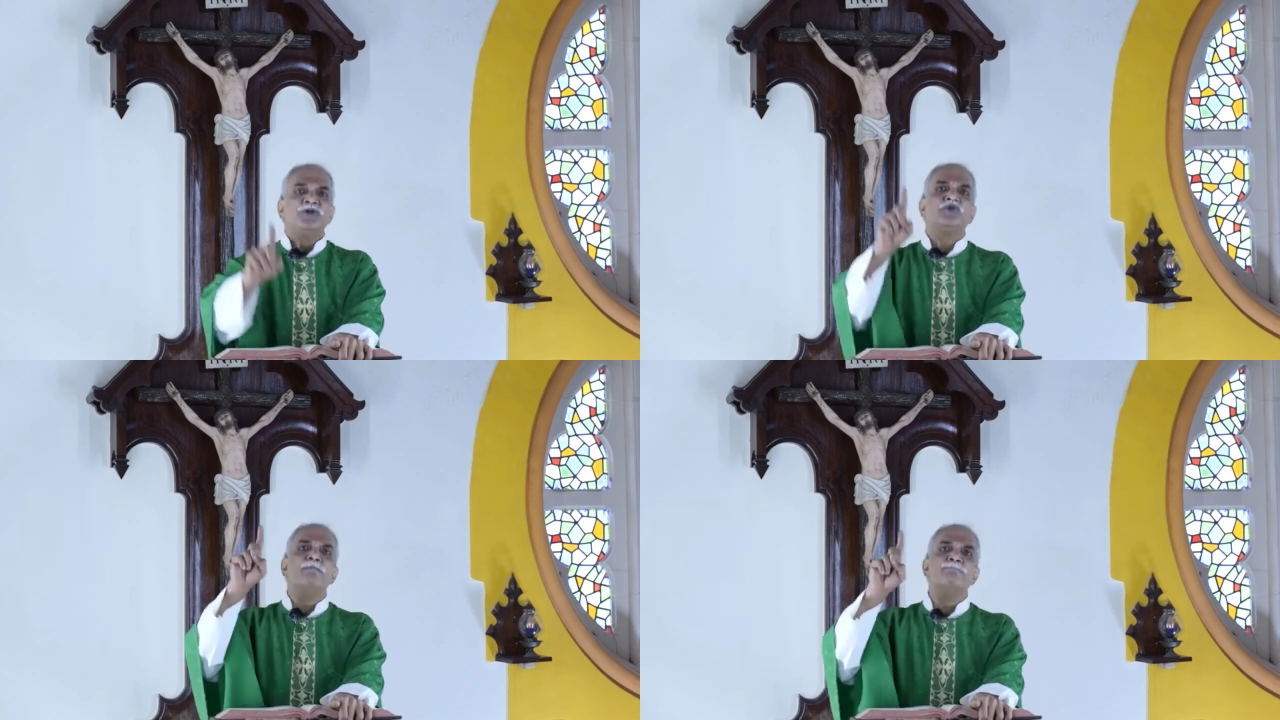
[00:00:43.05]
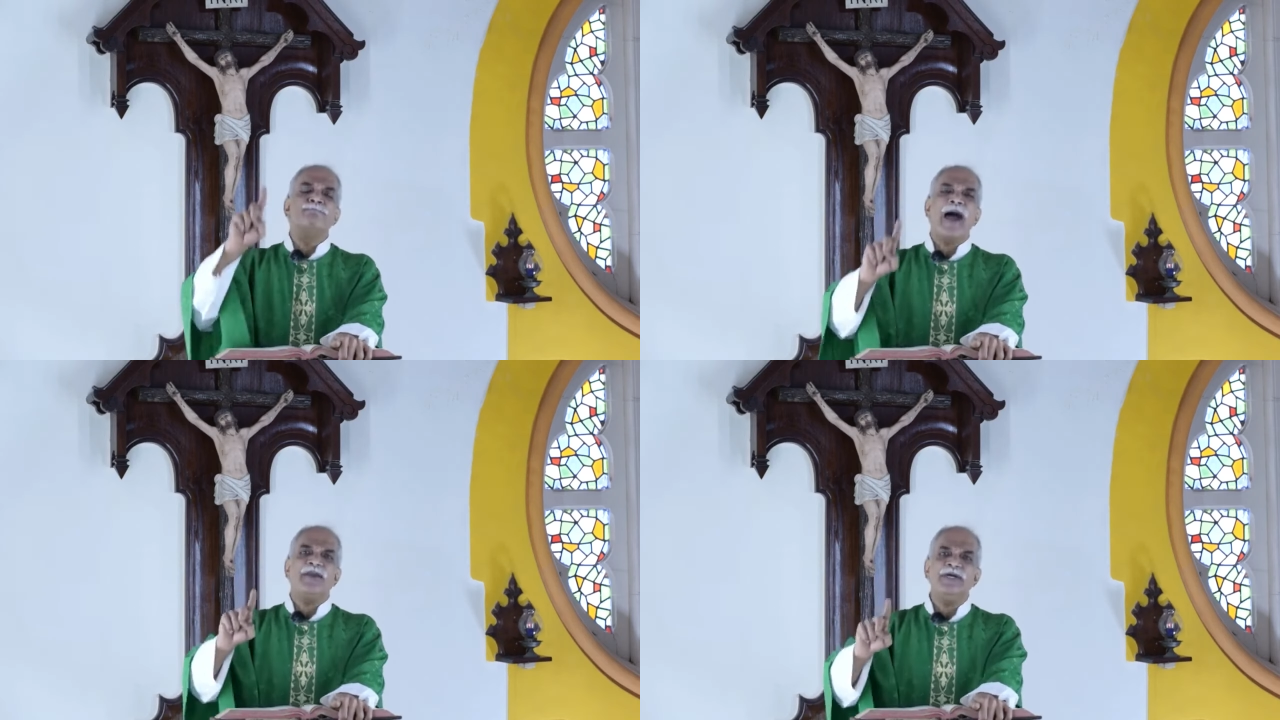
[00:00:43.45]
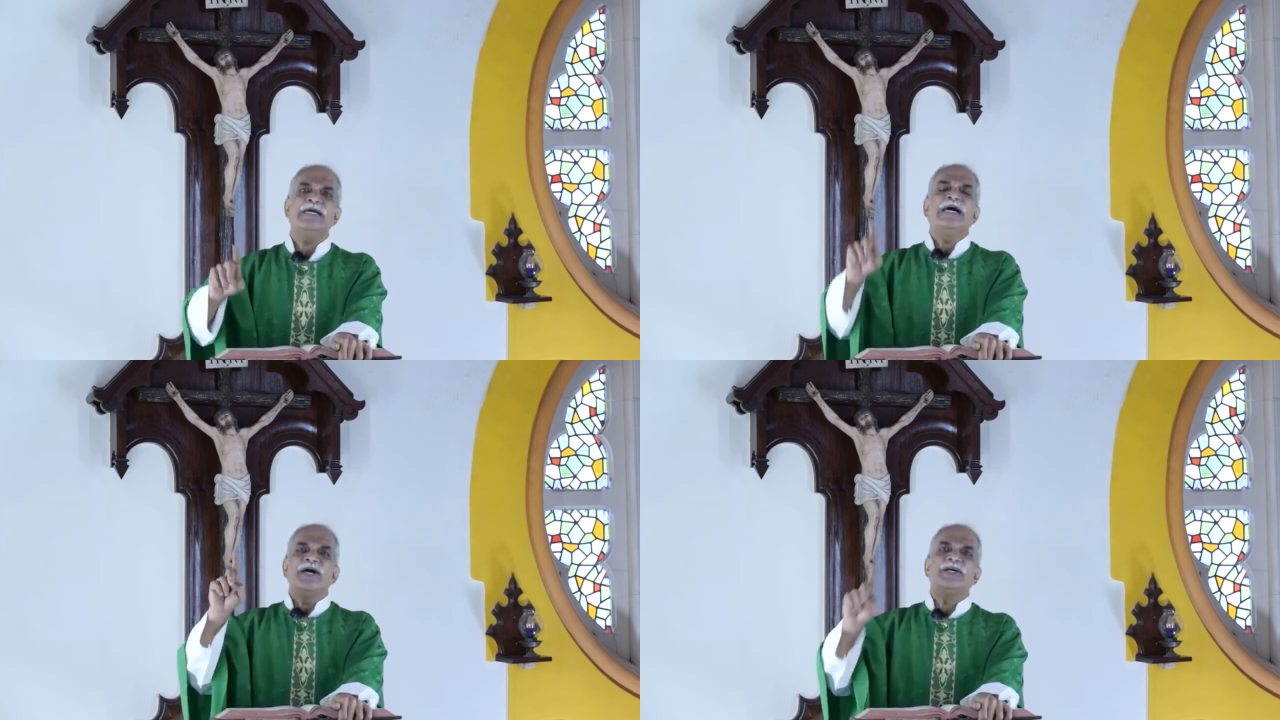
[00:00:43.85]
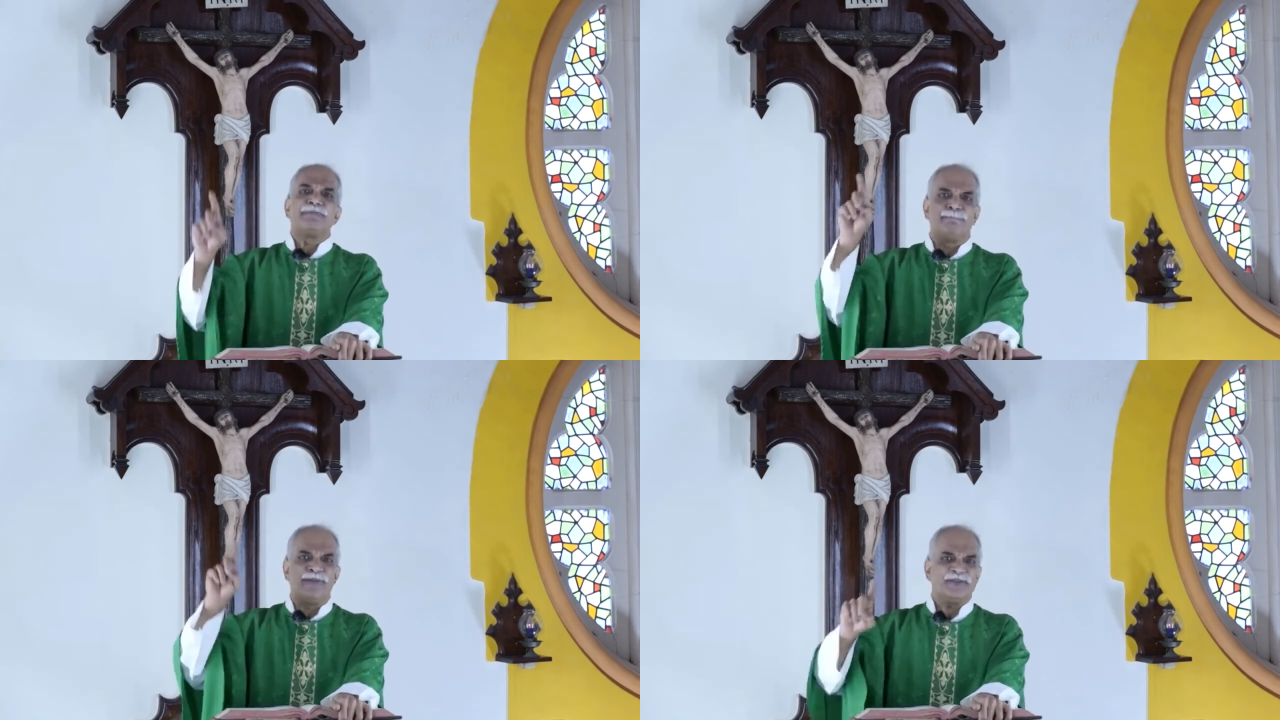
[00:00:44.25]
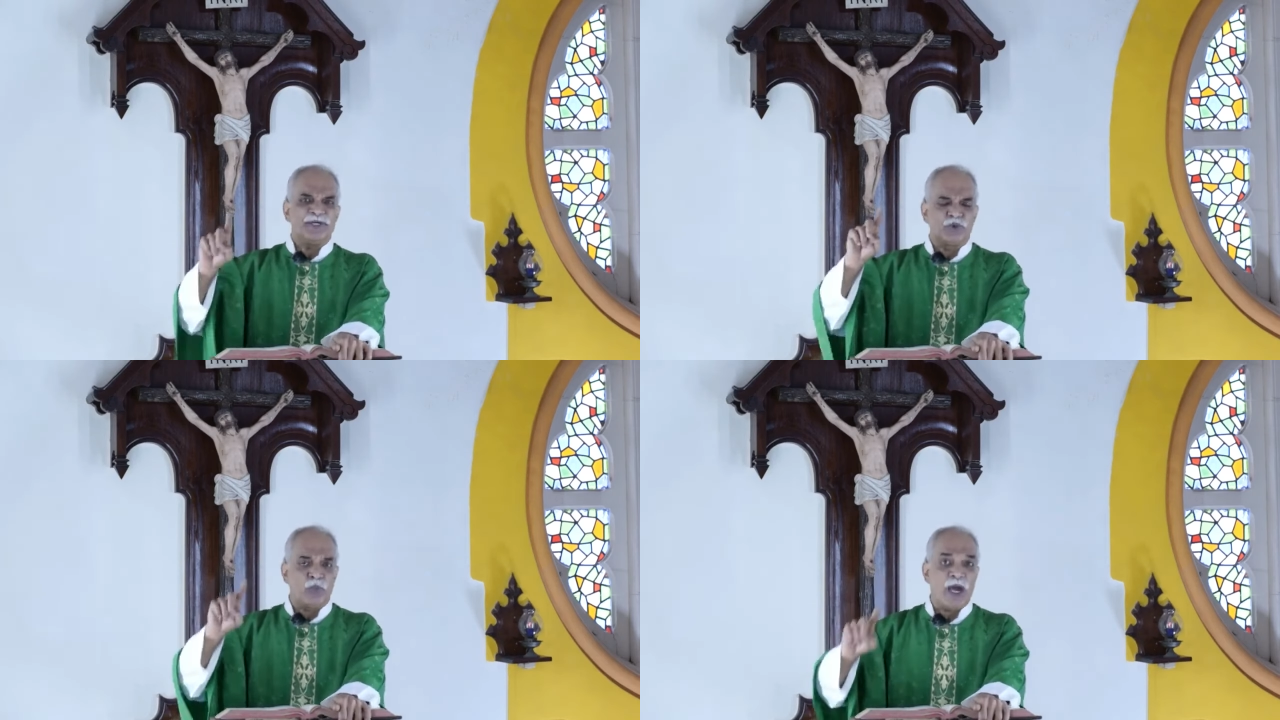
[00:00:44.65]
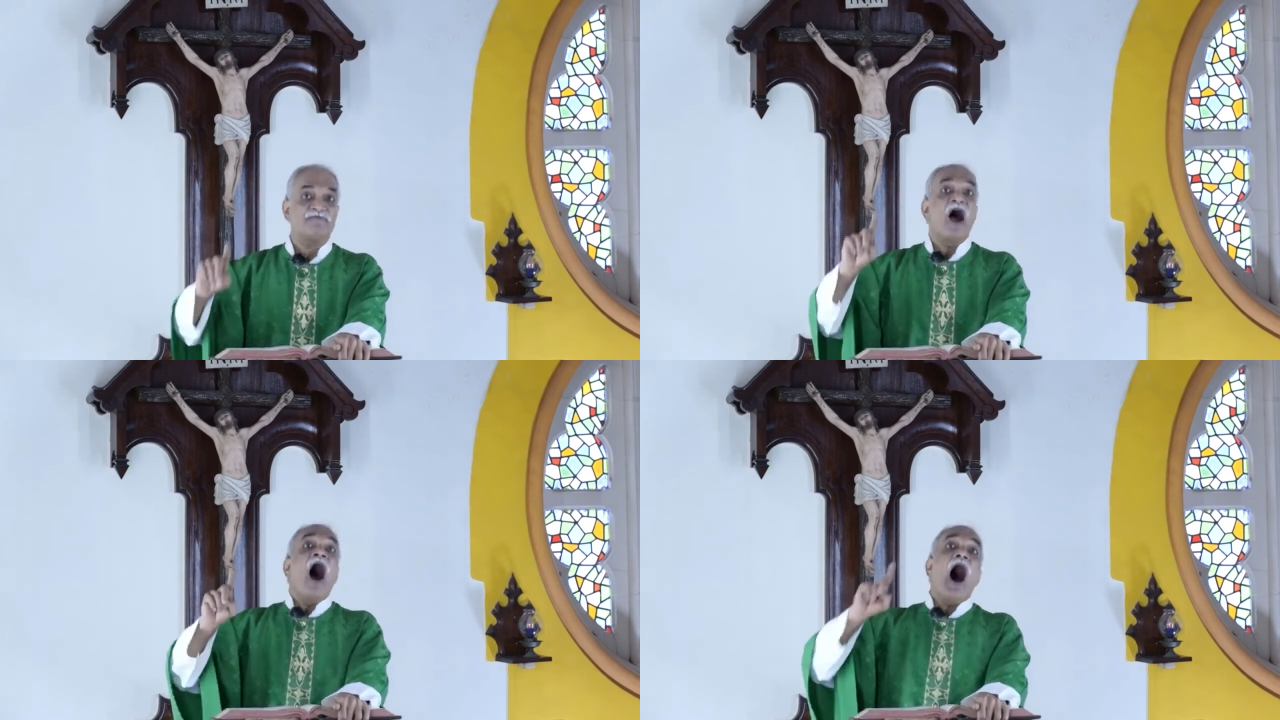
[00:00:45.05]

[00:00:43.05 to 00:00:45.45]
to marry his brother's wife